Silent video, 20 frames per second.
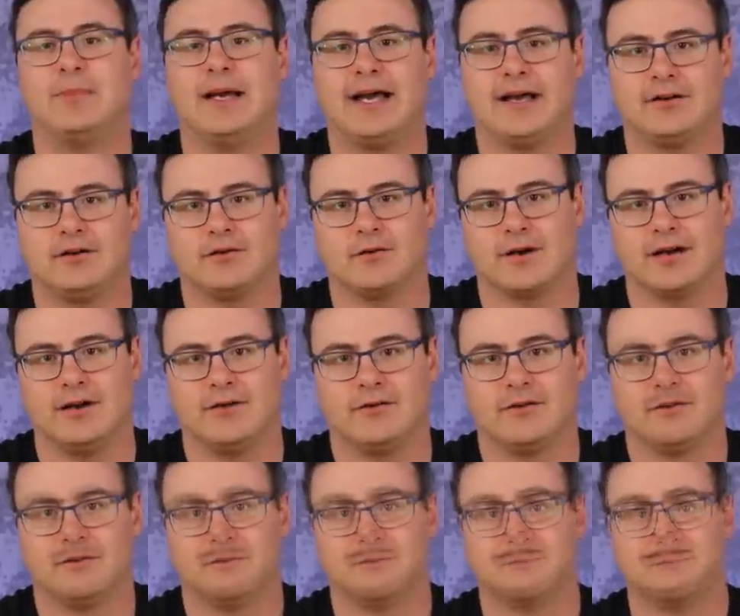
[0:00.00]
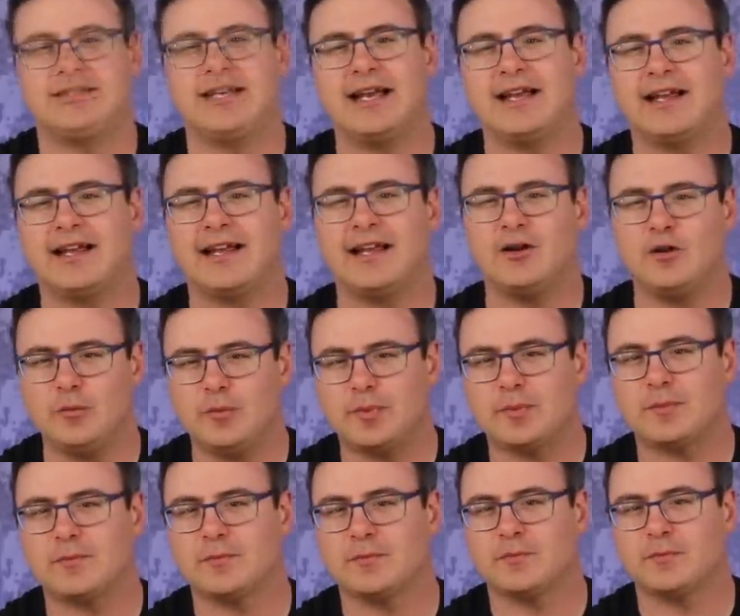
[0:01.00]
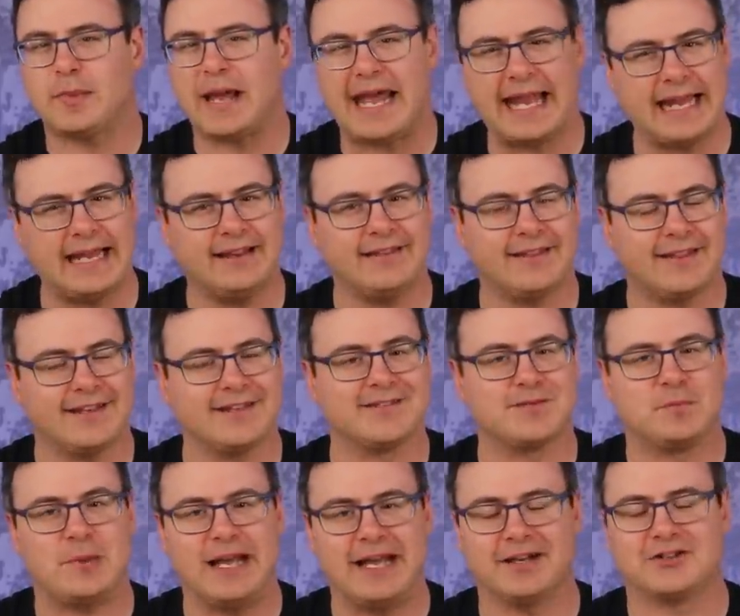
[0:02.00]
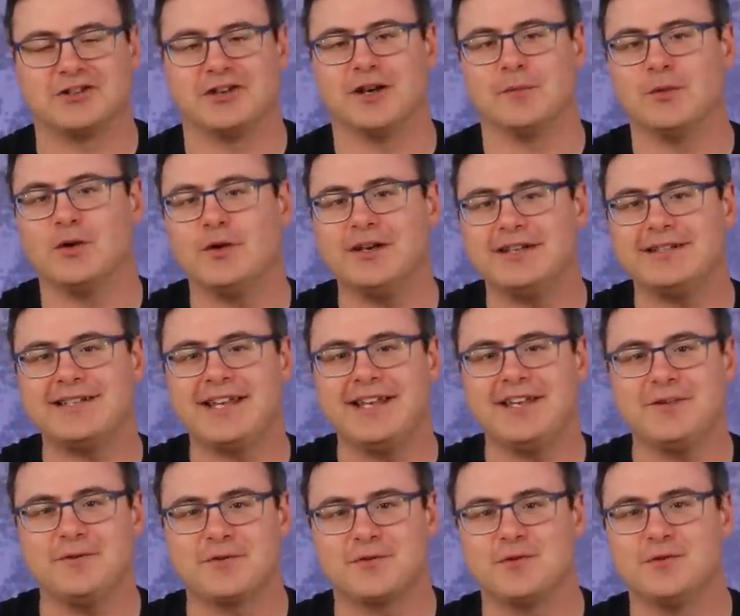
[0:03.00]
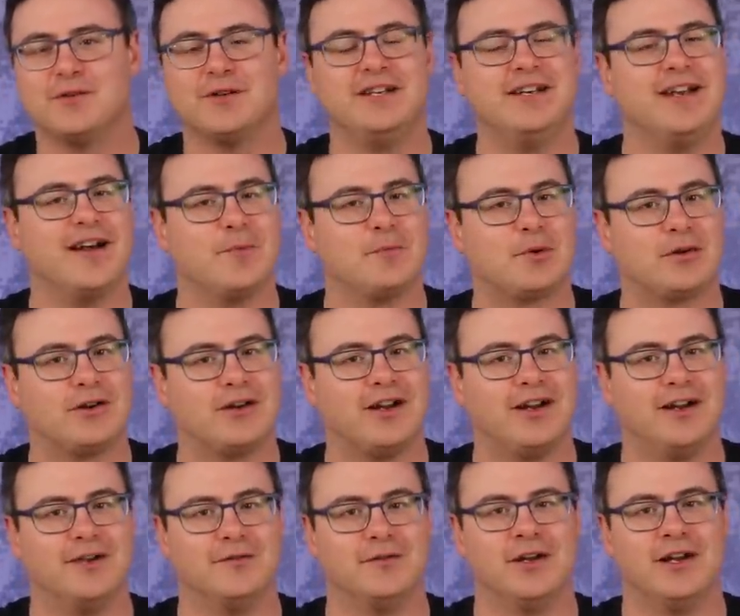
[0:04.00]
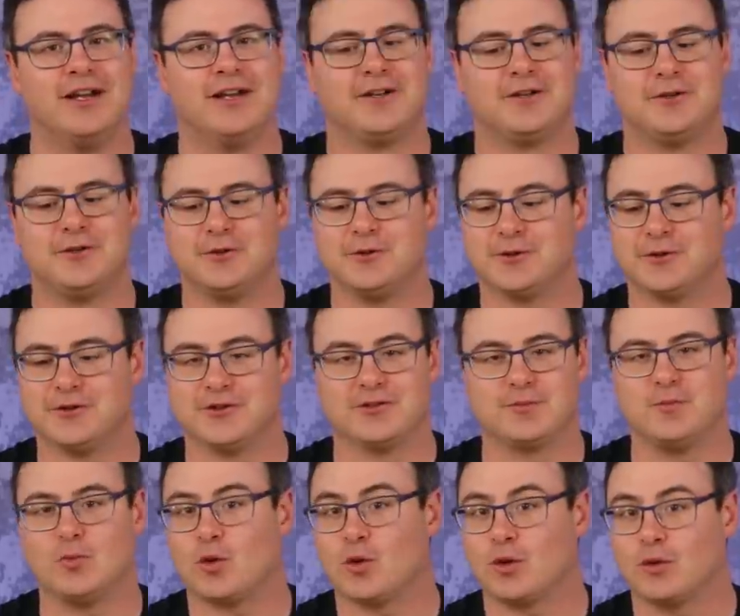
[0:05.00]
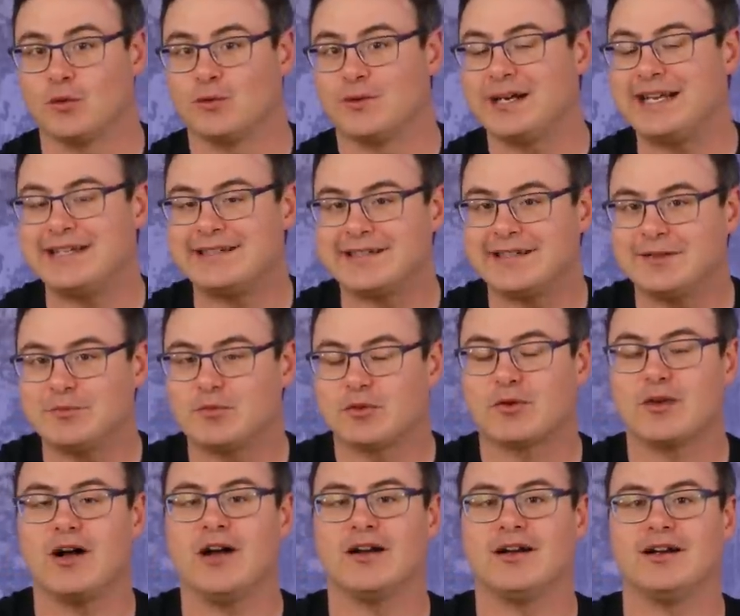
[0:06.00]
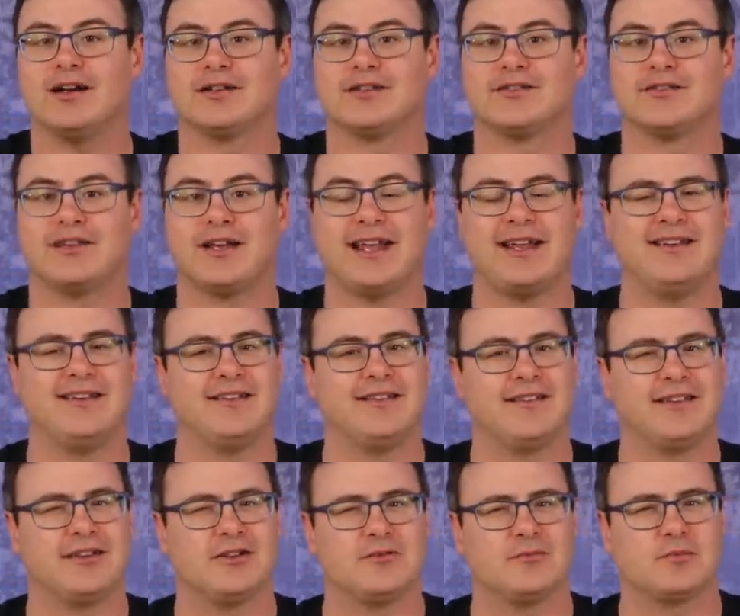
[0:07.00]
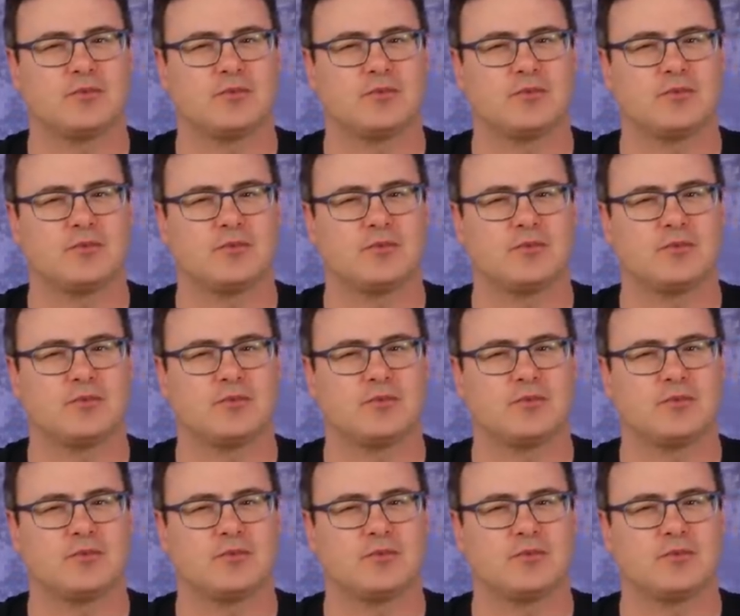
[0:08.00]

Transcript: battleground. To help paint this picture, I'm going to take you through a number of Google's more recent products and their